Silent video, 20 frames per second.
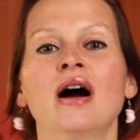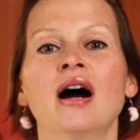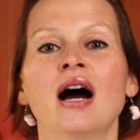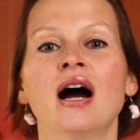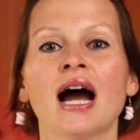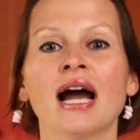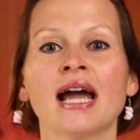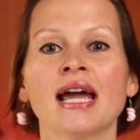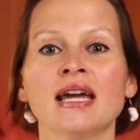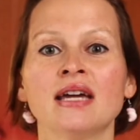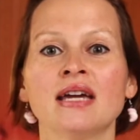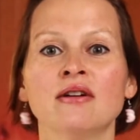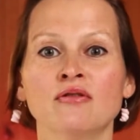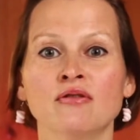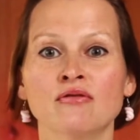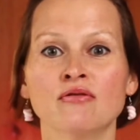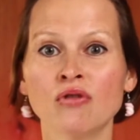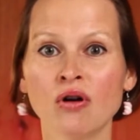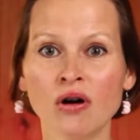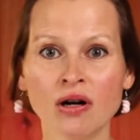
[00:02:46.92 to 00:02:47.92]
I
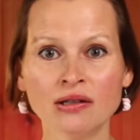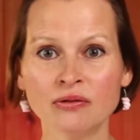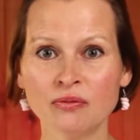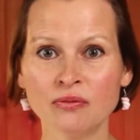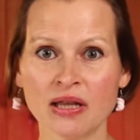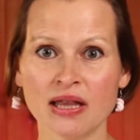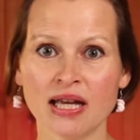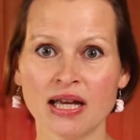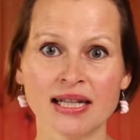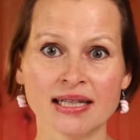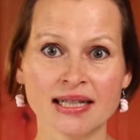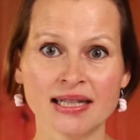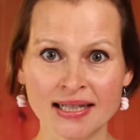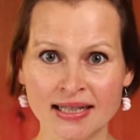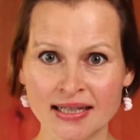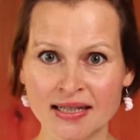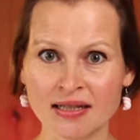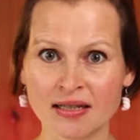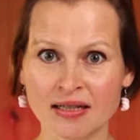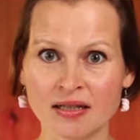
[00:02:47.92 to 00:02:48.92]
rolled with that
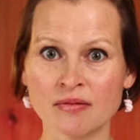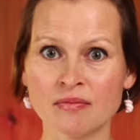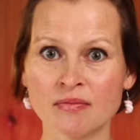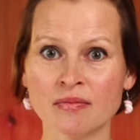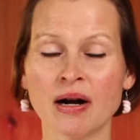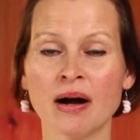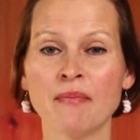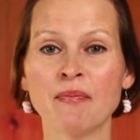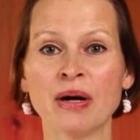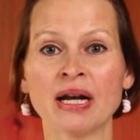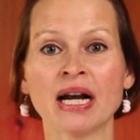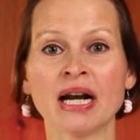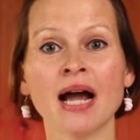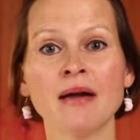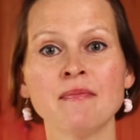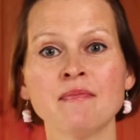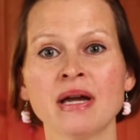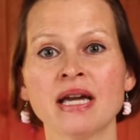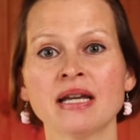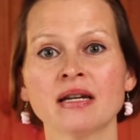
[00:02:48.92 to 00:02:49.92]
system, but I
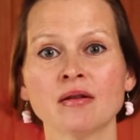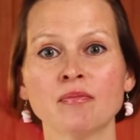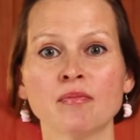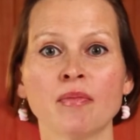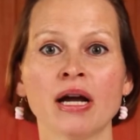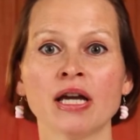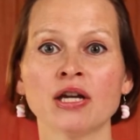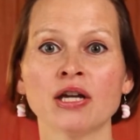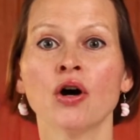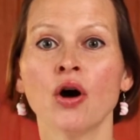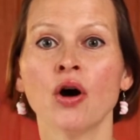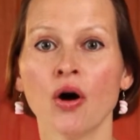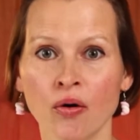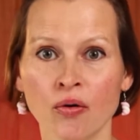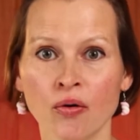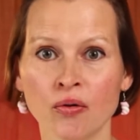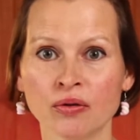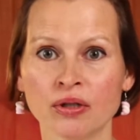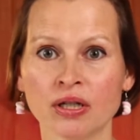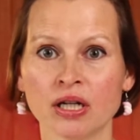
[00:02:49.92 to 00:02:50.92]
made it my
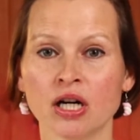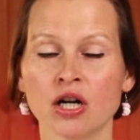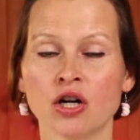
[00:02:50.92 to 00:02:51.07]
own.